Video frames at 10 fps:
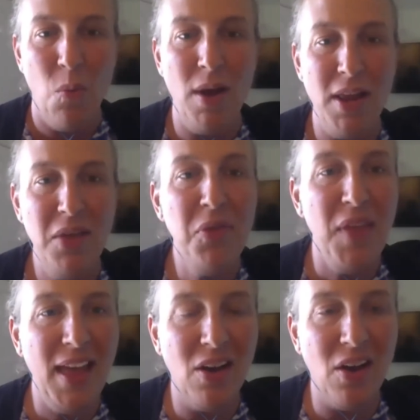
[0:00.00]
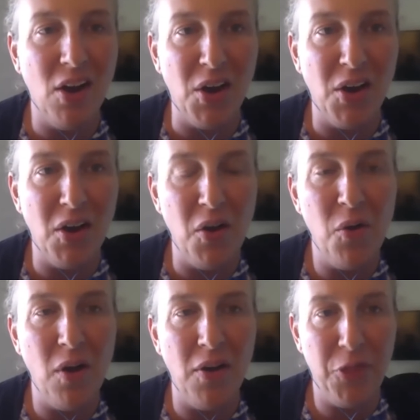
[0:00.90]
What do you think are
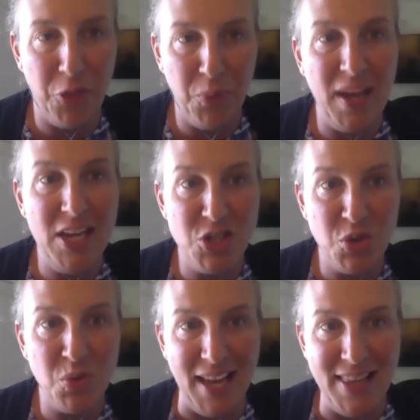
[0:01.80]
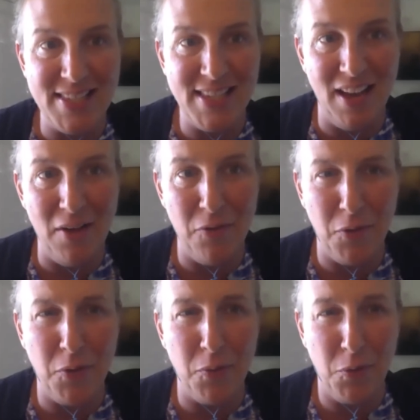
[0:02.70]
3 traits of
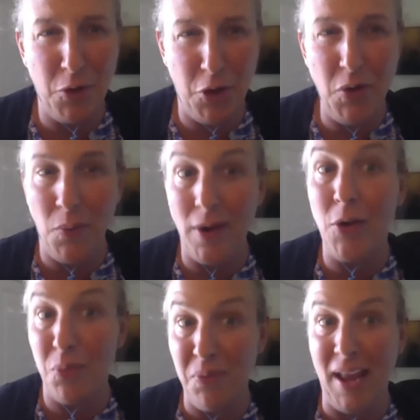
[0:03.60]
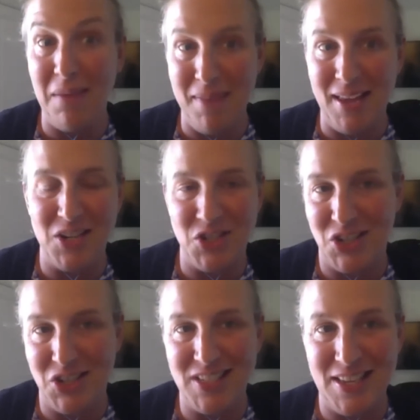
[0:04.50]
good or great
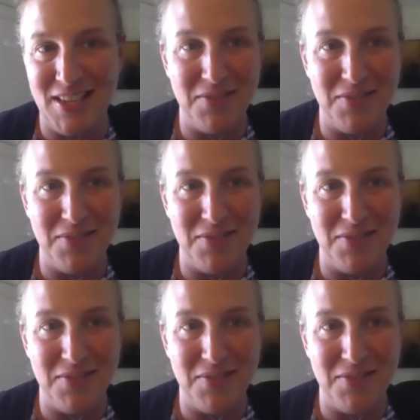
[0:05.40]
managers?